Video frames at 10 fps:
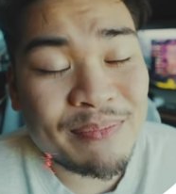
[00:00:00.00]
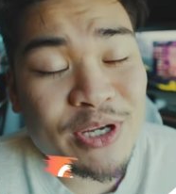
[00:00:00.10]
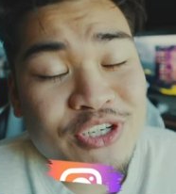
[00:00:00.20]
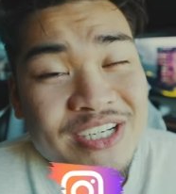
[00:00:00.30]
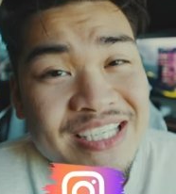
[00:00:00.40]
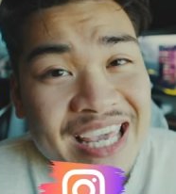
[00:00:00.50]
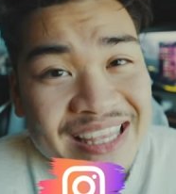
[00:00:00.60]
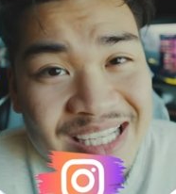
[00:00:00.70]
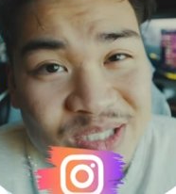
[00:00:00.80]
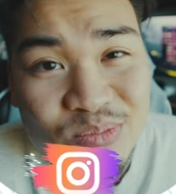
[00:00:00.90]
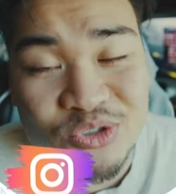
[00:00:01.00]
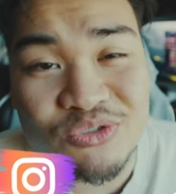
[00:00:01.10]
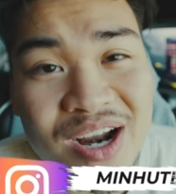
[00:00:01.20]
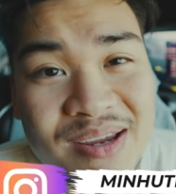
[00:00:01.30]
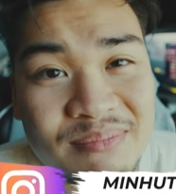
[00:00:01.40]
Make sure you guys hit that
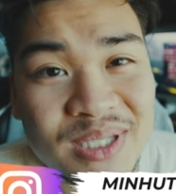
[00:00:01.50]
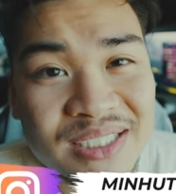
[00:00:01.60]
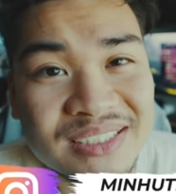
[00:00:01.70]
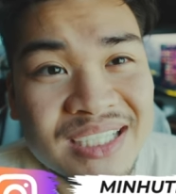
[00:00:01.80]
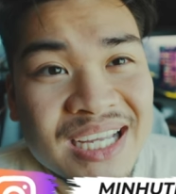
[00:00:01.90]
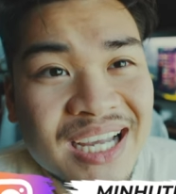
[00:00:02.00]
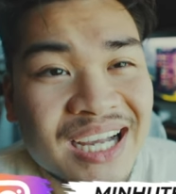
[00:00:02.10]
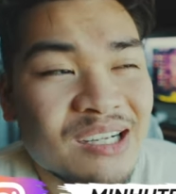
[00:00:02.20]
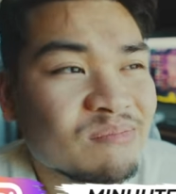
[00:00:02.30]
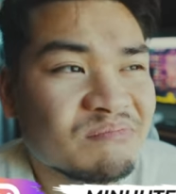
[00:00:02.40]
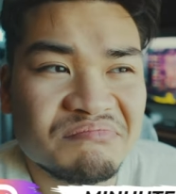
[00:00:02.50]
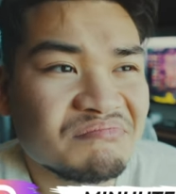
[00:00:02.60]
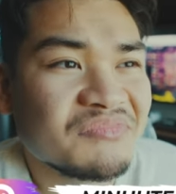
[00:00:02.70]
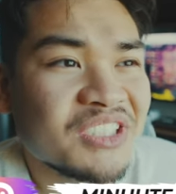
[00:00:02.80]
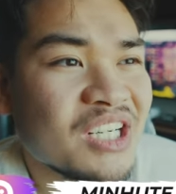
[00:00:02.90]
subscribe button.
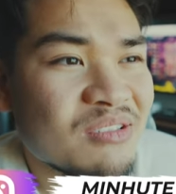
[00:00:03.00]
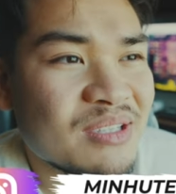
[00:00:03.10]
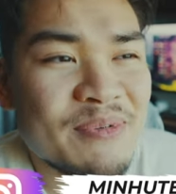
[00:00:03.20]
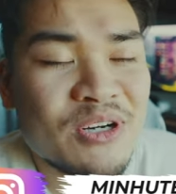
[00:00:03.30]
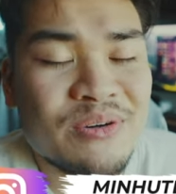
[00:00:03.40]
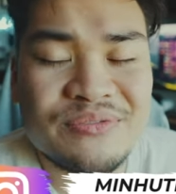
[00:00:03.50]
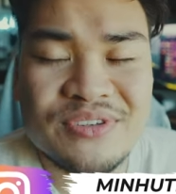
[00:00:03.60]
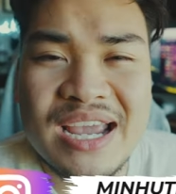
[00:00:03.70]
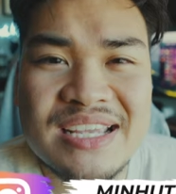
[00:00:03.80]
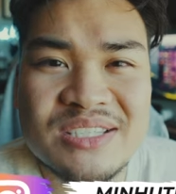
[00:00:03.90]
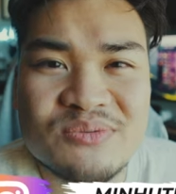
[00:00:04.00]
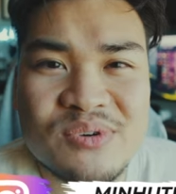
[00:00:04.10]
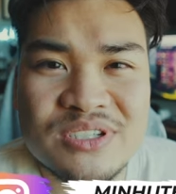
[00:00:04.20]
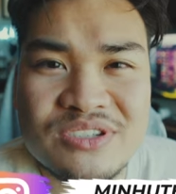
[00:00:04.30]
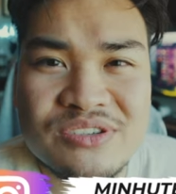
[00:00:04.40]
Let me know if you guys
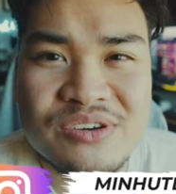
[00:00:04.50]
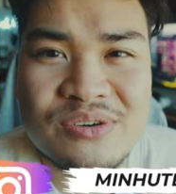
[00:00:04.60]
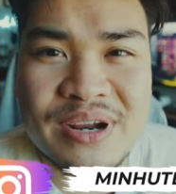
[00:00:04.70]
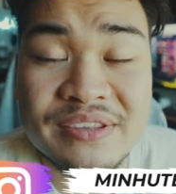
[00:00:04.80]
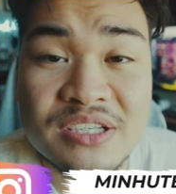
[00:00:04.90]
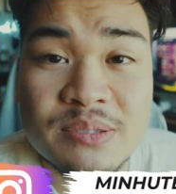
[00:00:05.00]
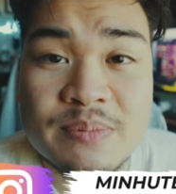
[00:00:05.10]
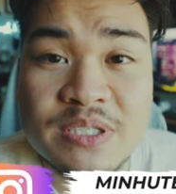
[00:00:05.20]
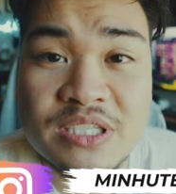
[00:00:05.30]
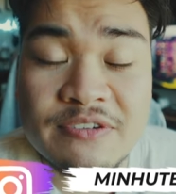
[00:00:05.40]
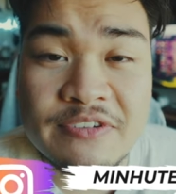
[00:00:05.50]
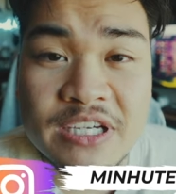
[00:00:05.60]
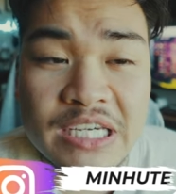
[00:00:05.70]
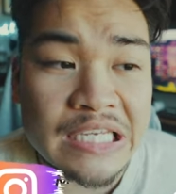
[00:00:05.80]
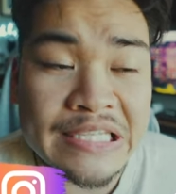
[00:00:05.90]
want to know anything
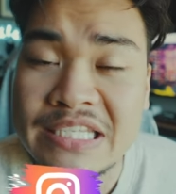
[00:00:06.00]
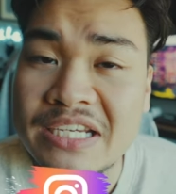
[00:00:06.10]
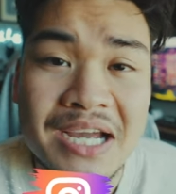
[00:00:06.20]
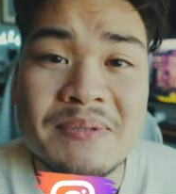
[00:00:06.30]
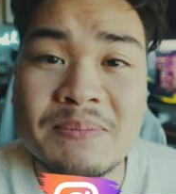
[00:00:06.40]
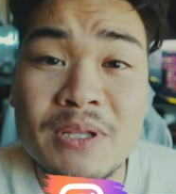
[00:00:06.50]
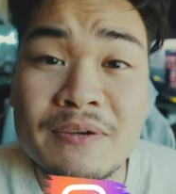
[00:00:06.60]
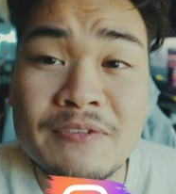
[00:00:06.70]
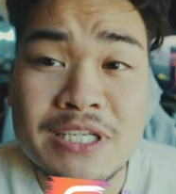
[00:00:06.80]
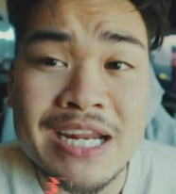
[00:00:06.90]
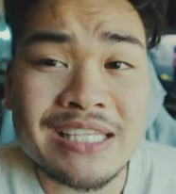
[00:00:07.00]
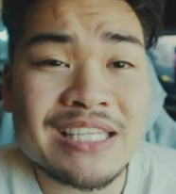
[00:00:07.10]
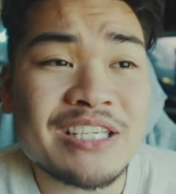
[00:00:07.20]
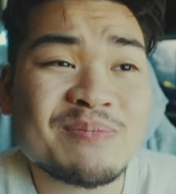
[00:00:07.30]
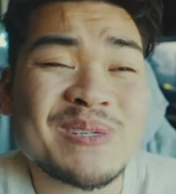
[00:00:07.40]
specific in the comments below. If there's
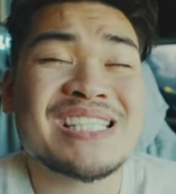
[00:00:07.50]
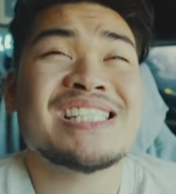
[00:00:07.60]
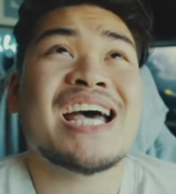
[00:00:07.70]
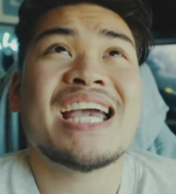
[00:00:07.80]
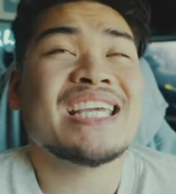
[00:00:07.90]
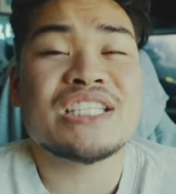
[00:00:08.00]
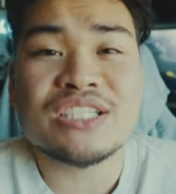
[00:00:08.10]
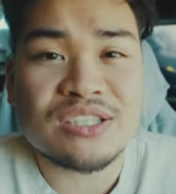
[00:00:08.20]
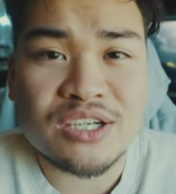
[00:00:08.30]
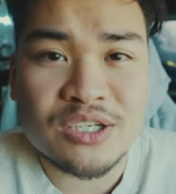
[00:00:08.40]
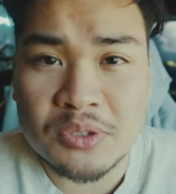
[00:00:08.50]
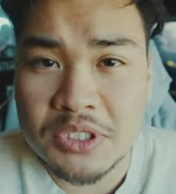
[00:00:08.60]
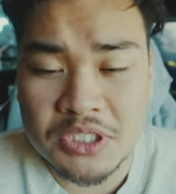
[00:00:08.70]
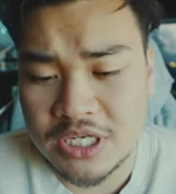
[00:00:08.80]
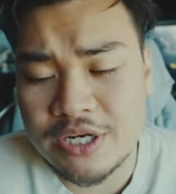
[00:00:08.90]
anything you've been dying to learn or
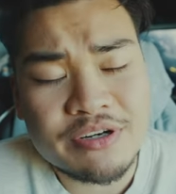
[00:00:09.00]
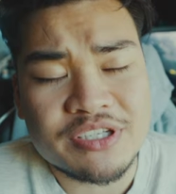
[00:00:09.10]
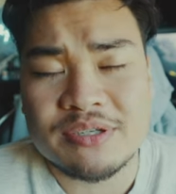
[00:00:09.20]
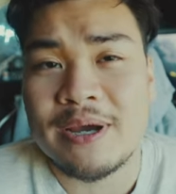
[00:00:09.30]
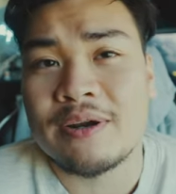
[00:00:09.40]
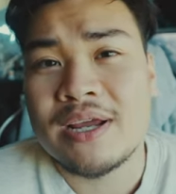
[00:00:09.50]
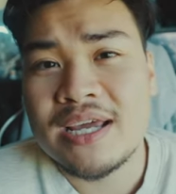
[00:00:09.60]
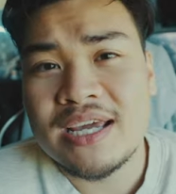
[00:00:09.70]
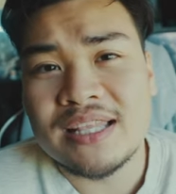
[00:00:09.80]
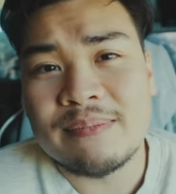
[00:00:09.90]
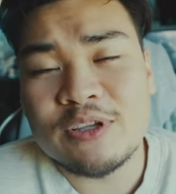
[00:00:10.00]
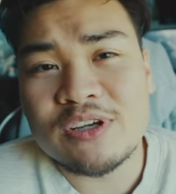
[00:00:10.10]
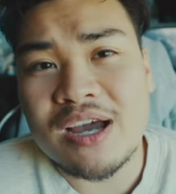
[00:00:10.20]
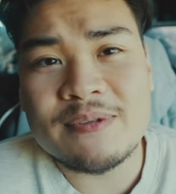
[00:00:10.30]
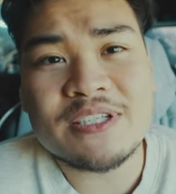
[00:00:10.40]
just curious about, let me in the
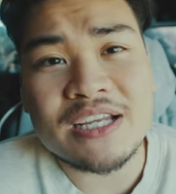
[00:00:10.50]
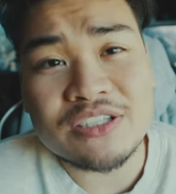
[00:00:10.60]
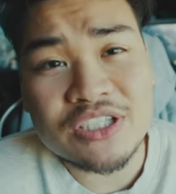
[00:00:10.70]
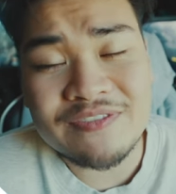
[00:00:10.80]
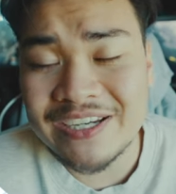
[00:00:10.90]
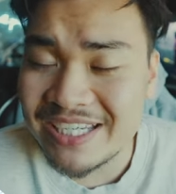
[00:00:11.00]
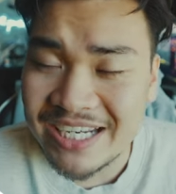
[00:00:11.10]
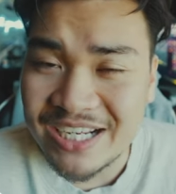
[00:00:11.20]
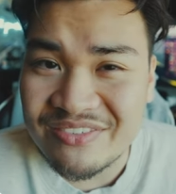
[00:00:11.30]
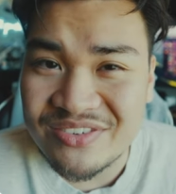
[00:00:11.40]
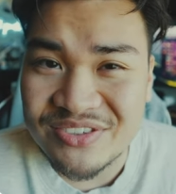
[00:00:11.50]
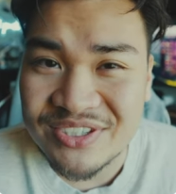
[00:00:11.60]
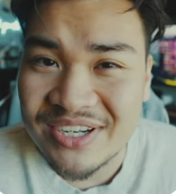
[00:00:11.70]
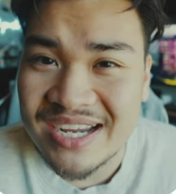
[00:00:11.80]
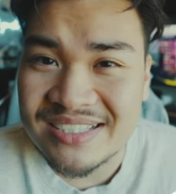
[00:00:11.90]
comments. I'll see if I can get it covered for
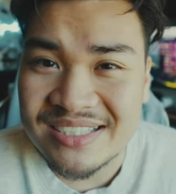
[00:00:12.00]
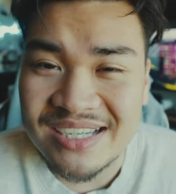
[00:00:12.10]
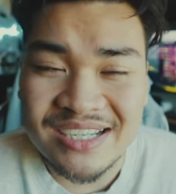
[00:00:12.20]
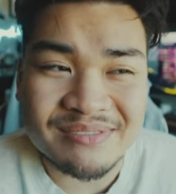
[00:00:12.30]
you guys.